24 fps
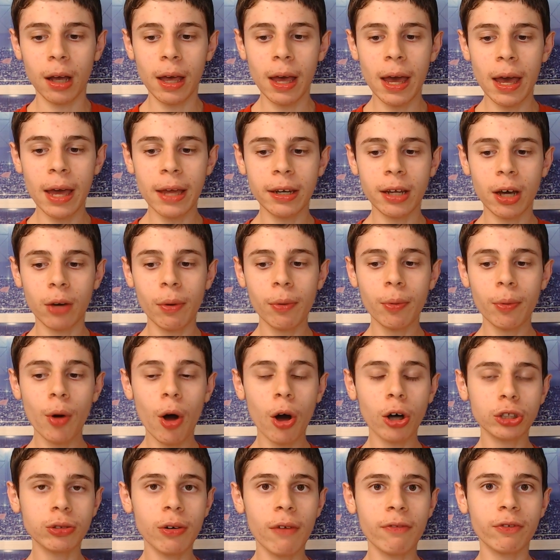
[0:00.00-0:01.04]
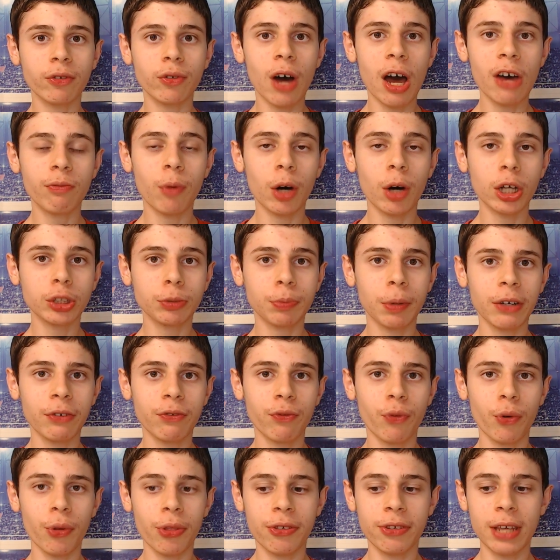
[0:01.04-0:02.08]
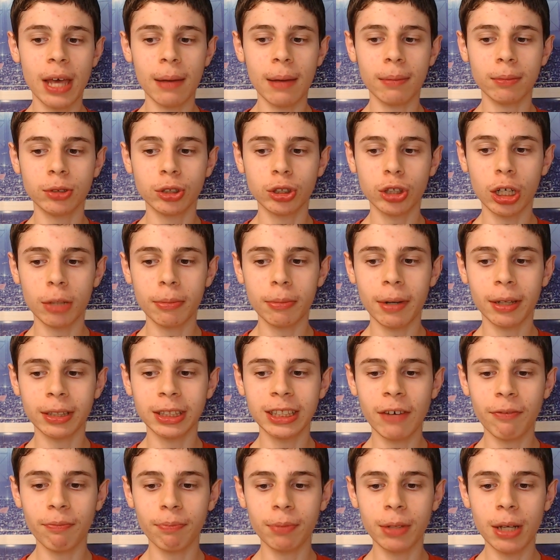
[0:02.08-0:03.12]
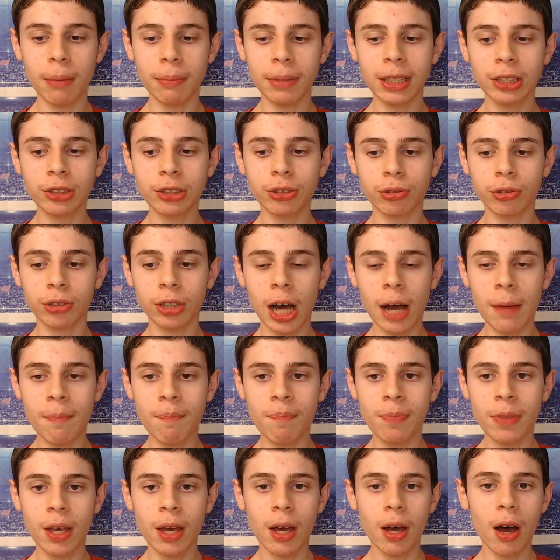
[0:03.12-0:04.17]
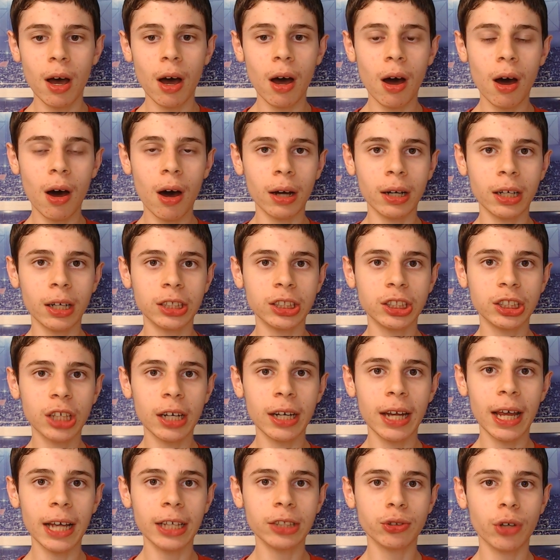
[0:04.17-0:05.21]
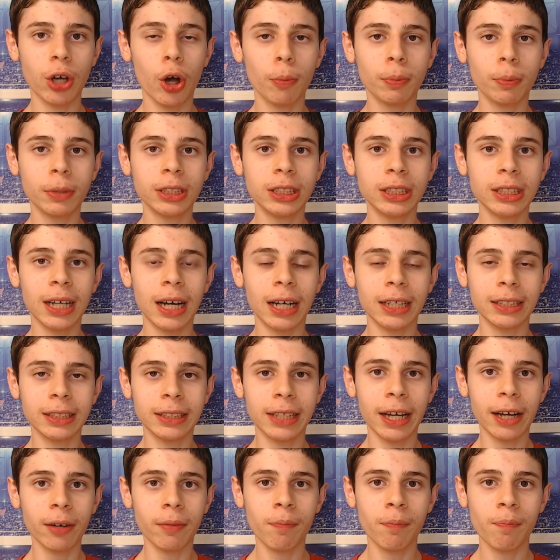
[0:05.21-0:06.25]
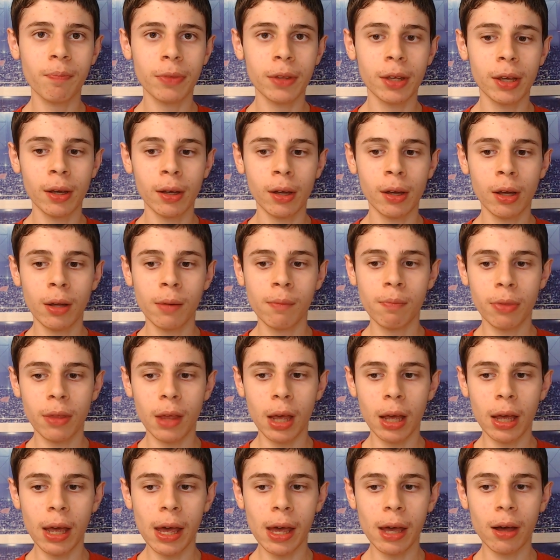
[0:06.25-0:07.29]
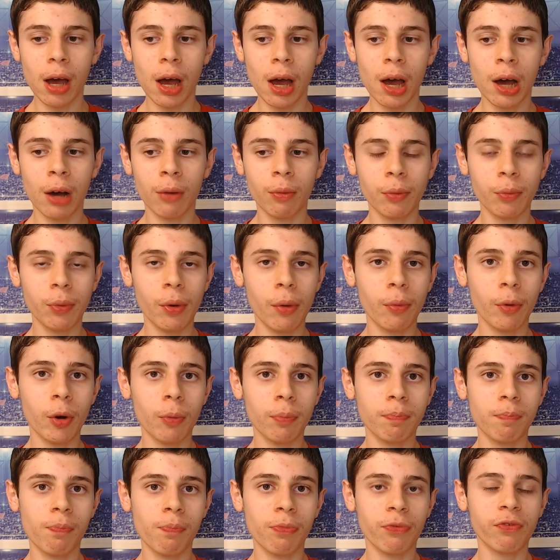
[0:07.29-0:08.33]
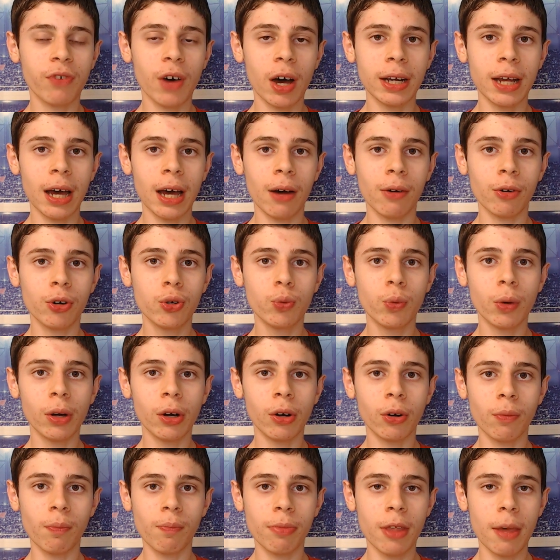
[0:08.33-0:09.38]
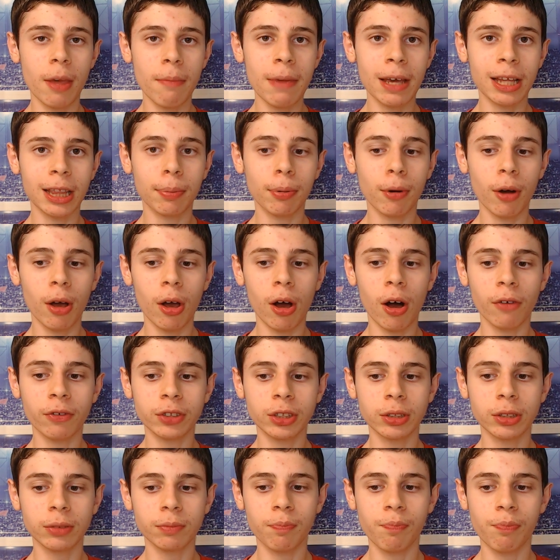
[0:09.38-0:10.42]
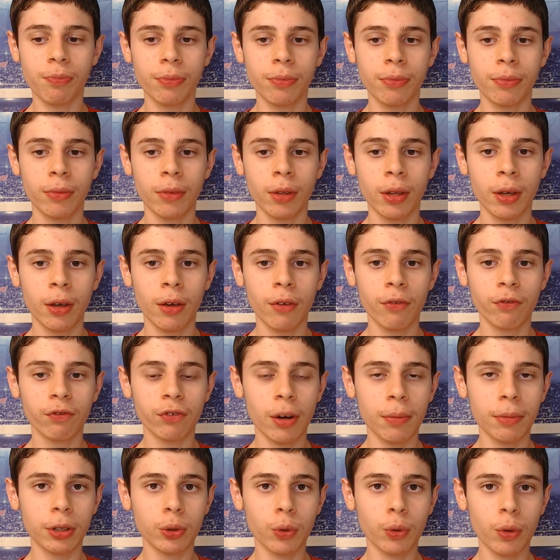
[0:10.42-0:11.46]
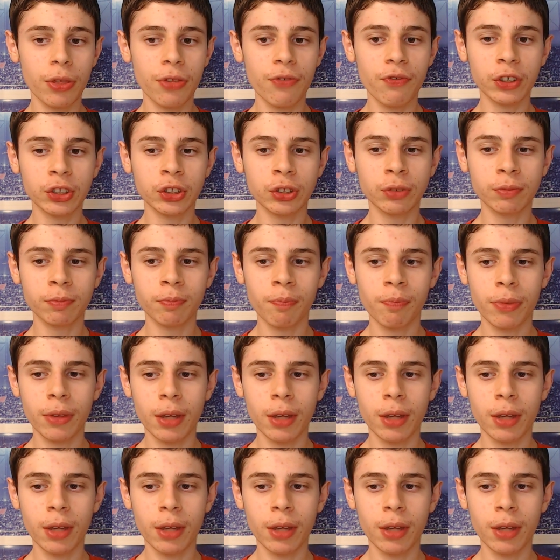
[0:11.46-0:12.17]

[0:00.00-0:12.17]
And uh, we will also have a live watch party for this game starting about 7 p.m. Eastern Time on Sunday, so I hope to see you guys there uh, when we will find out who will make the playoffs from the North Division.